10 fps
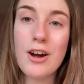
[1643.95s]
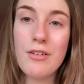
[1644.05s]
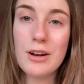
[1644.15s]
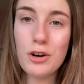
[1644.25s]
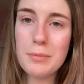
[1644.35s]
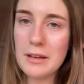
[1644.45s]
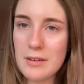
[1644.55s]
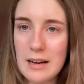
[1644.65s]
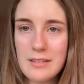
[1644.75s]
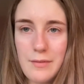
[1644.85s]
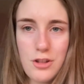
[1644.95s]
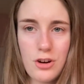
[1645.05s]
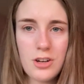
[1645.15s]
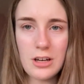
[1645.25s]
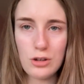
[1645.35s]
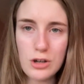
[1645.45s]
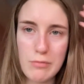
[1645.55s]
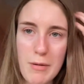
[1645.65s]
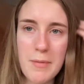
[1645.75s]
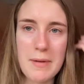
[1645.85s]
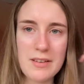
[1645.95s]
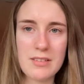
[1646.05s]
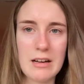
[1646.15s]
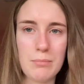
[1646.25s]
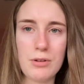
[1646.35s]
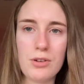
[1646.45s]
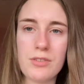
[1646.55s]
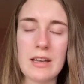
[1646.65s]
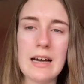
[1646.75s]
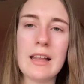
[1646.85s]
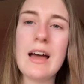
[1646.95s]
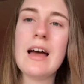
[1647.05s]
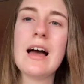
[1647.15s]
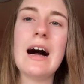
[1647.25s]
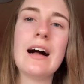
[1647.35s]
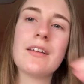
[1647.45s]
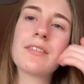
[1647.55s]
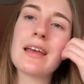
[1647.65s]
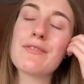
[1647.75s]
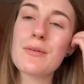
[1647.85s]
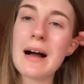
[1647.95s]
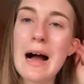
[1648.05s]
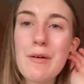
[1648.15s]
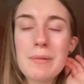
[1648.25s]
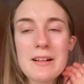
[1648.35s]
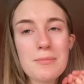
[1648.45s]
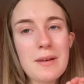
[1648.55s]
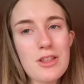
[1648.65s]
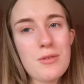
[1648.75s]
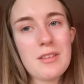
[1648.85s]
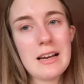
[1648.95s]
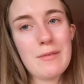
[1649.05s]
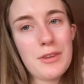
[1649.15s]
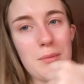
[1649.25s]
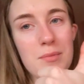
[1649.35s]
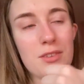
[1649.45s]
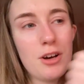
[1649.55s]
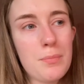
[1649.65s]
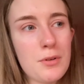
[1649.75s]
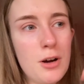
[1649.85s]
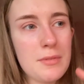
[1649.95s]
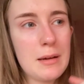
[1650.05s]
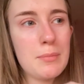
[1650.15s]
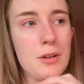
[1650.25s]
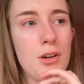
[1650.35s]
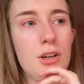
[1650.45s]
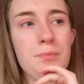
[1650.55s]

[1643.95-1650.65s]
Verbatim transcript: really hope that you guys have enjoyed i look a mess now bloody hell and if you have please make sure to leave thumbs up comment down below